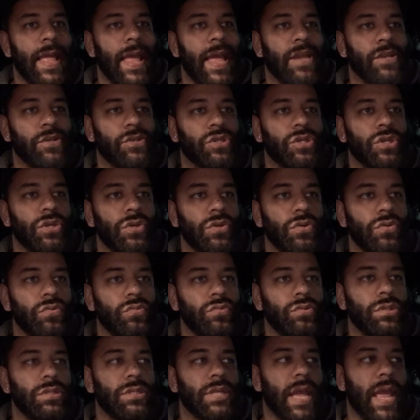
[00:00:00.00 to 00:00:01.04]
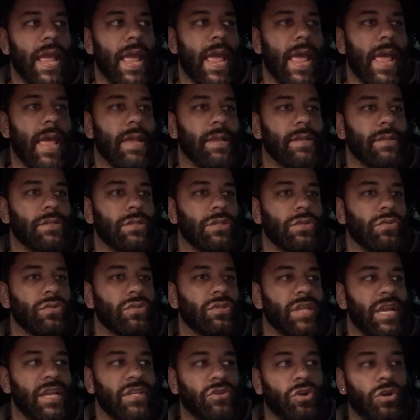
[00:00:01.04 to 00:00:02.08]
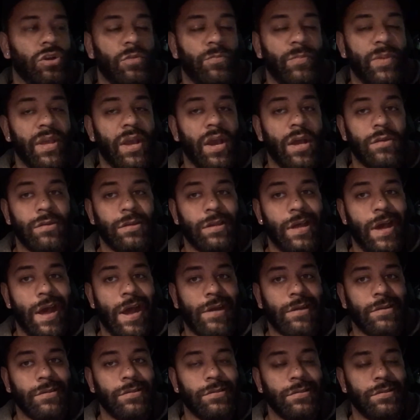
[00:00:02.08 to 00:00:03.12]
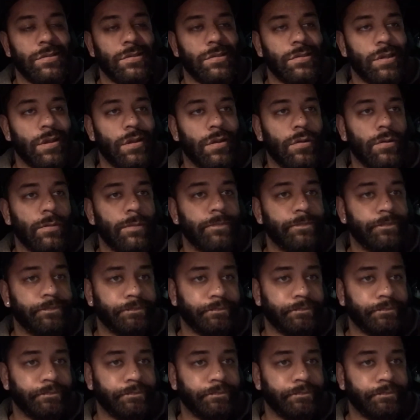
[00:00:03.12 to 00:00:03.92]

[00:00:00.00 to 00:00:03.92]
and tuned and you they start to be unlocked. So